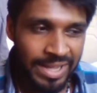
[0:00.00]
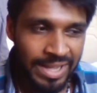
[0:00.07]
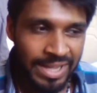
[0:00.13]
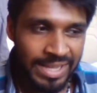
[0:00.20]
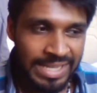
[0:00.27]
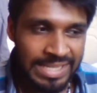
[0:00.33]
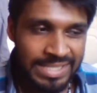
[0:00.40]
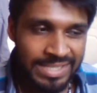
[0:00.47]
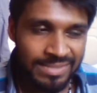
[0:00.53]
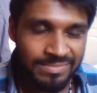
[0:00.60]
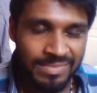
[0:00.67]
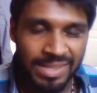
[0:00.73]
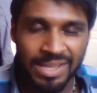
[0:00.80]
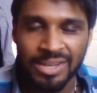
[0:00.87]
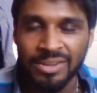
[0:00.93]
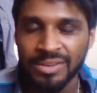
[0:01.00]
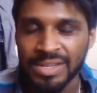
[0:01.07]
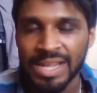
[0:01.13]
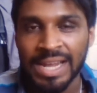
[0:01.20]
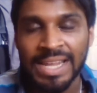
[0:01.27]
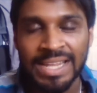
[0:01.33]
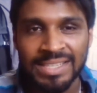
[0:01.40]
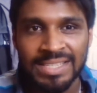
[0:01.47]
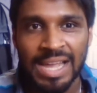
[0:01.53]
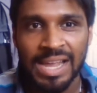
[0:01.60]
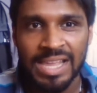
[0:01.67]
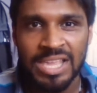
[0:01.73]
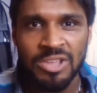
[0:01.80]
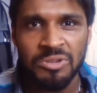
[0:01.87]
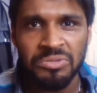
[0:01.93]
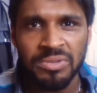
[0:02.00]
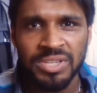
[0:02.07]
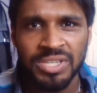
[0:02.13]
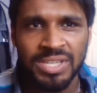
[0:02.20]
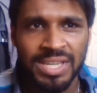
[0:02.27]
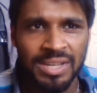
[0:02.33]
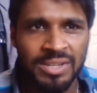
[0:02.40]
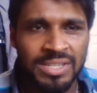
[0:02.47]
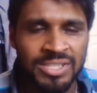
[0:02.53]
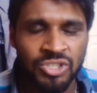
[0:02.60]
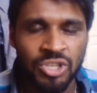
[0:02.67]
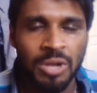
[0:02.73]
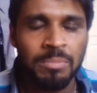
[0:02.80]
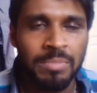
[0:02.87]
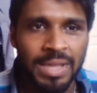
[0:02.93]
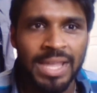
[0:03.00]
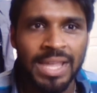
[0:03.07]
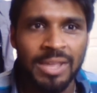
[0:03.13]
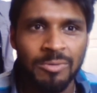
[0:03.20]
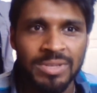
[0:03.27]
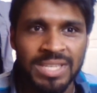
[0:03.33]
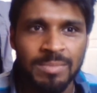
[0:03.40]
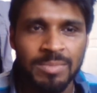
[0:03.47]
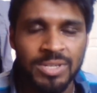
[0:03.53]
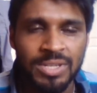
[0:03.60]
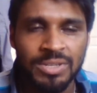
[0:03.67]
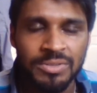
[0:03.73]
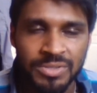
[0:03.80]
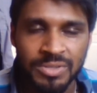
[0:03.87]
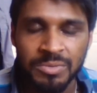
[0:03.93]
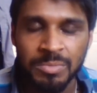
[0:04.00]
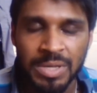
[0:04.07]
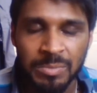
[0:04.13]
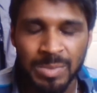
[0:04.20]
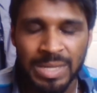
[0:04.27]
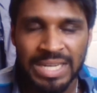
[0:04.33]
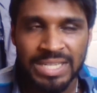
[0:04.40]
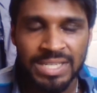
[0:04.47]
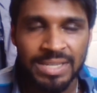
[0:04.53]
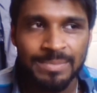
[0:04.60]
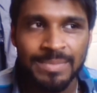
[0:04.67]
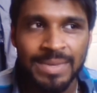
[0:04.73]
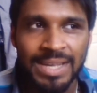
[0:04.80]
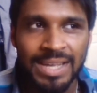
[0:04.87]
He's, you know, against that huge zombie, he was able to use the momentum.